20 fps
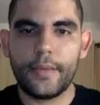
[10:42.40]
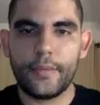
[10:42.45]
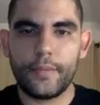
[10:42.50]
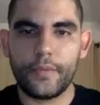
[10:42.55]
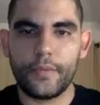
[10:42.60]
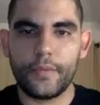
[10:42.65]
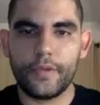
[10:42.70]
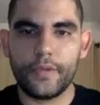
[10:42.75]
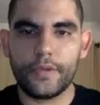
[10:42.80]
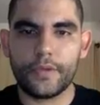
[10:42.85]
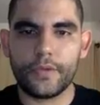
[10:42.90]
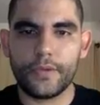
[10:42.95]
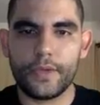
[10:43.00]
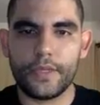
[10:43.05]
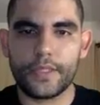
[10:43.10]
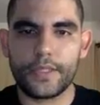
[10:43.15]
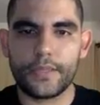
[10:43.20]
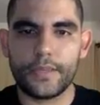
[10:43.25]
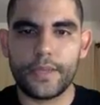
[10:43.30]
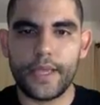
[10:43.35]
But this one
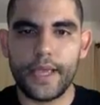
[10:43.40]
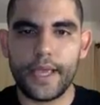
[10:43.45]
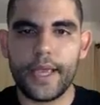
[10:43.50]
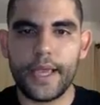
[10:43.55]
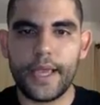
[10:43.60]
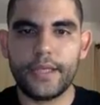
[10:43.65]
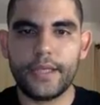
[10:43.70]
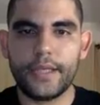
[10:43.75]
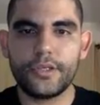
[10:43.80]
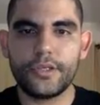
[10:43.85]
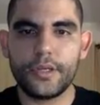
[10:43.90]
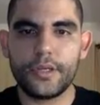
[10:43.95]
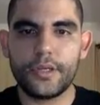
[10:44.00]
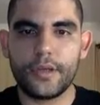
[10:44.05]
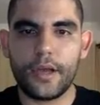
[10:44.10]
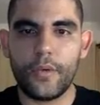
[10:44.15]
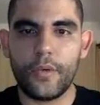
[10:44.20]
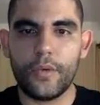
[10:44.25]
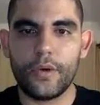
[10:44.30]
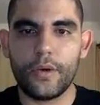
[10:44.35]
has a big H.
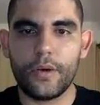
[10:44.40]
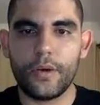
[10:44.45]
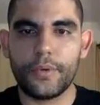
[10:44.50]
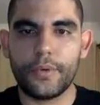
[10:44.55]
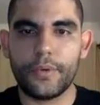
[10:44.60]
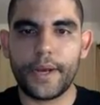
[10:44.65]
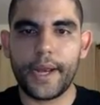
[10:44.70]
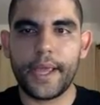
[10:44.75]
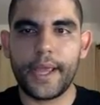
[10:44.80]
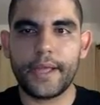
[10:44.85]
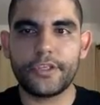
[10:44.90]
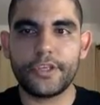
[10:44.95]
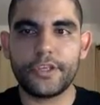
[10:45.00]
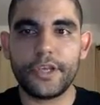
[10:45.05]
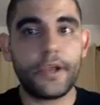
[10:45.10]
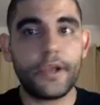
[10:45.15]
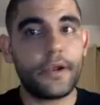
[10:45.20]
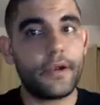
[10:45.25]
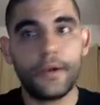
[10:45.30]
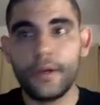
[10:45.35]
Are we going to put an H
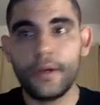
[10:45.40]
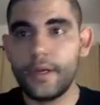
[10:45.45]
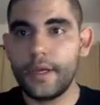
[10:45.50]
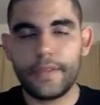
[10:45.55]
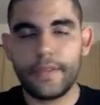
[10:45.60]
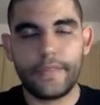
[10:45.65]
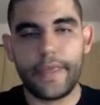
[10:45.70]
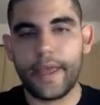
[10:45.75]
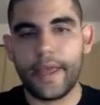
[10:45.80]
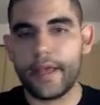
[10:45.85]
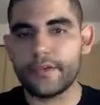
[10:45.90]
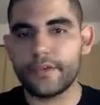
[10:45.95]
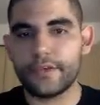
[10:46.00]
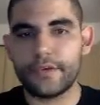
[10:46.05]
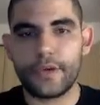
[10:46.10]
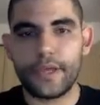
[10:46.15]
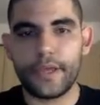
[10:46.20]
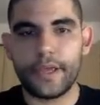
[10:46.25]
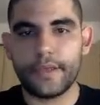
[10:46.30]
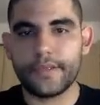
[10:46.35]
here? The
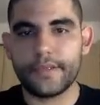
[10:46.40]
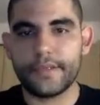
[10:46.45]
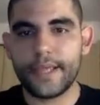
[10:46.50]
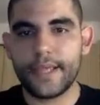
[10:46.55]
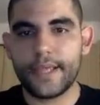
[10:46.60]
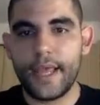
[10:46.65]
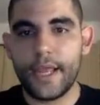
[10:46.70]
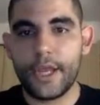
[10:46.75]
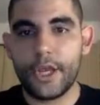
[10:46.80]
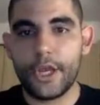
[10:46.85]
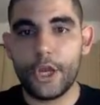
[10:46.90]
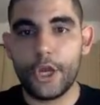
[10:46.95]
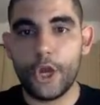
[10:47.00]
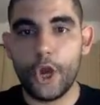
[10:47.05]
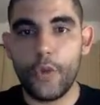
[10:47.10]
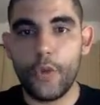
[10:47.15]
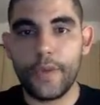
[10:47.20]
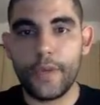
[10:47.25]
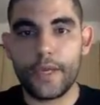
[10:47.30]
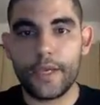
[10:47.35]
answer is
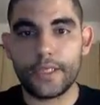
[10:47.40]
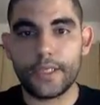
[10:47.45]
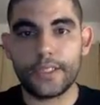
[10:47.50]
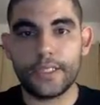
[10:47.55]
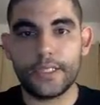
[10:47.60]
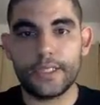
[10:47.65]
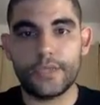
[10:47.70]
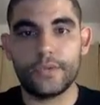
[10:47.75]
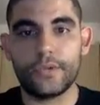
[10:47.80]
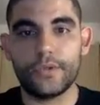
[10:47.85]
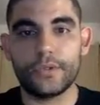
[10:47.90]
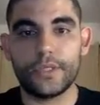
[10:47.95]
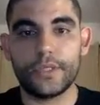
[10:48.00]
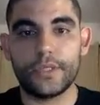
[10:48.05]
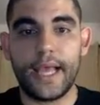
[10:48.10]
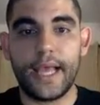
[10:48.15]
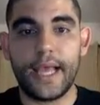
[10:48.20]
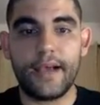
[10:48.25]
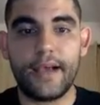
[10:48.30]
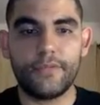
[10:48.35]
no, because this one
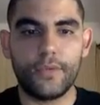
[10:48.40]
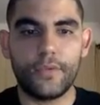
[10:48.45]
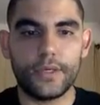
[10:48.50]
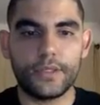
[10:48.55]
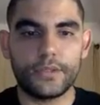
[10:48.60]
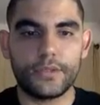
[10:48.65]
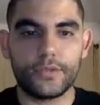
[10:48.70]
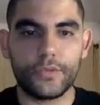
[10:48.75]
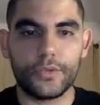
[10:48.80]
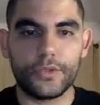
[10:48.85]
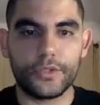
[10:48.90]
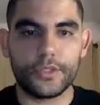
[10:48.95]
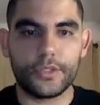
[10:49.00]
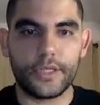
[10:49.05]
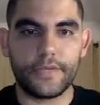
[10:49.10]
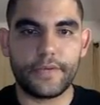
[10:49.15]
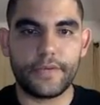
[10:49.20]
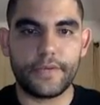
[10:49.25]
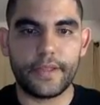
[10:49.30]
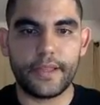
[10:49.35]
doesn't have one. So we just
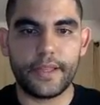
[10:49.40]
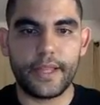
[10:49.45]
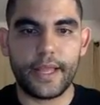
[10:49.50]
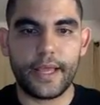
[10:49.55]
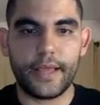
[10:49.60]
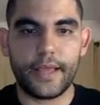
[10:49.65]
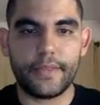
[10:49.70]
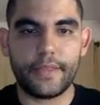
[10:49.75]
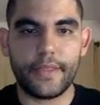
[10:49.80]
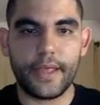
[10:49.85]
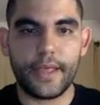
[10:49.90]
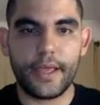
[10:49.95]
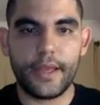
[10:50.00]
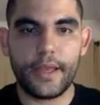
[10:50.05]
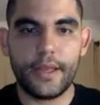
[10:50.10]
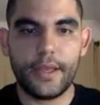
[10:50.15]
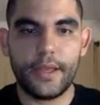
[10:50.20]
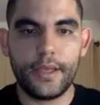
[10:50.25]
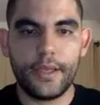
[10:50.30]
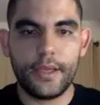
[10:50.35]
leave it like that.
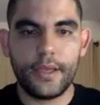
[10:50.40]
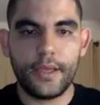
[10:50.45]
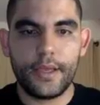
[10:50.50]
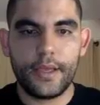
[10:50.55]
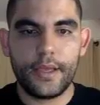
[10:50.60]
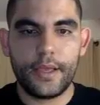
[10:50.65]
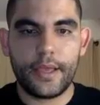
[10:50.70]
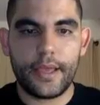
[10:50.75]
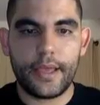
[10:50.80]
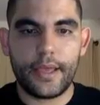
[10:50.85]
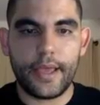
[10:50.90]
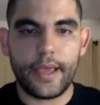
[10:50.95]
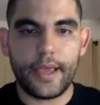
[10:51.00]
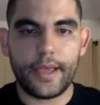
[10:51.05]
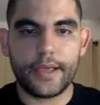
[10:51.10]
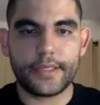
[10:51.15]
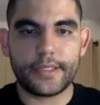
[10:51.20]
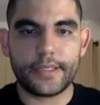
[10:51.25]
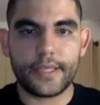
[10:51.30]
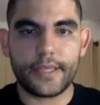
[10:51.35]

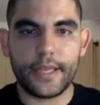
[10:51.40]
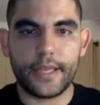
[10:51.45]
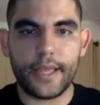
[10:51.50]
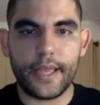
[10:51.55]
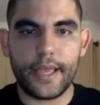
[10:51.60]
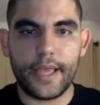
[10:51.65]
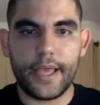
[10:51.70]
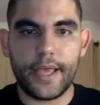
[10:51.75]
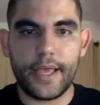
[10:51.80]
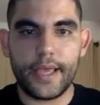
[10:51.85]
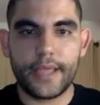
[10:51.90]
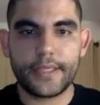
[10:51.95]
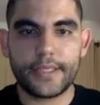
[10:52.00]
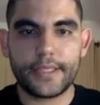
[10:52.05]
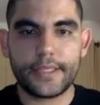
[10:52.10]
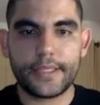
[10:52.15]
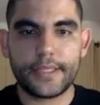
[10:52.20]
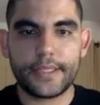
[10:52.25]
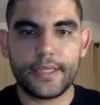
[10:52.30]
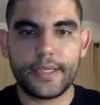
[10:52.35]
X and
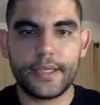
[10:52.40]
X.